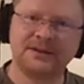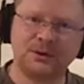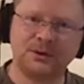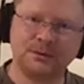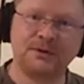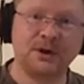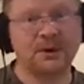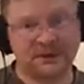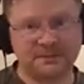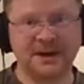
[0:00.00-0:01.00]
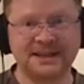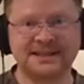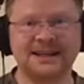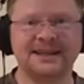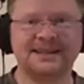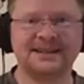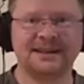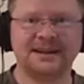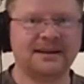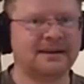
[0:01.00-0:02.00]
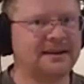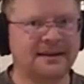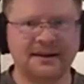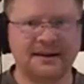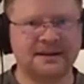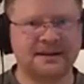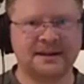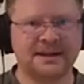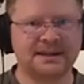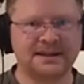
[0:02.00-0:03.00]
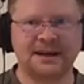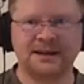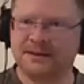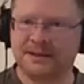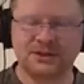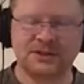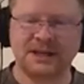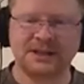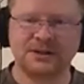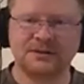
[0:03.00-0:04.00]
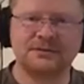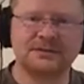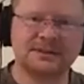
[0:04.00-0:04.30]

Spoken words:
the whole flow and the mindset, it just takes off.